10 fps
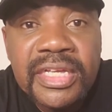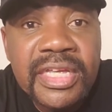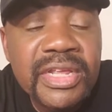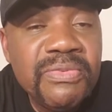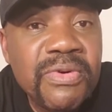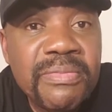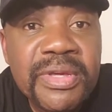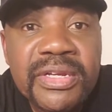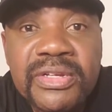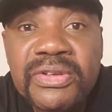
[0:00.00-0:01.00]
He didn't want
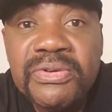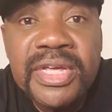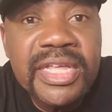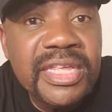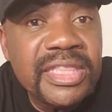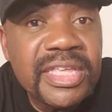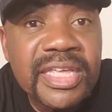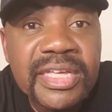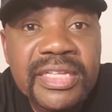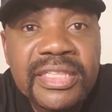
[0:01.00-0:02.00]
me to do
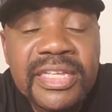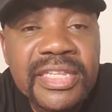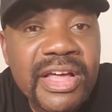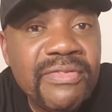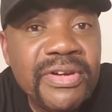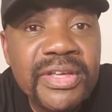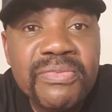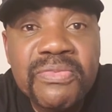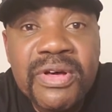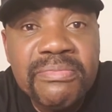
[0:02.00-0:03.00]
anything. The devil
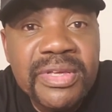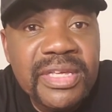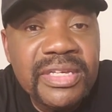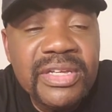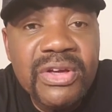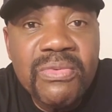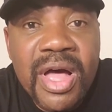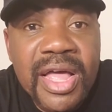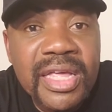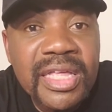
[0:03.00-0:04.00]
didn't want me. You know
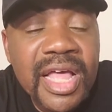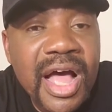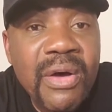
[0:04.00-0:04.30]
why? I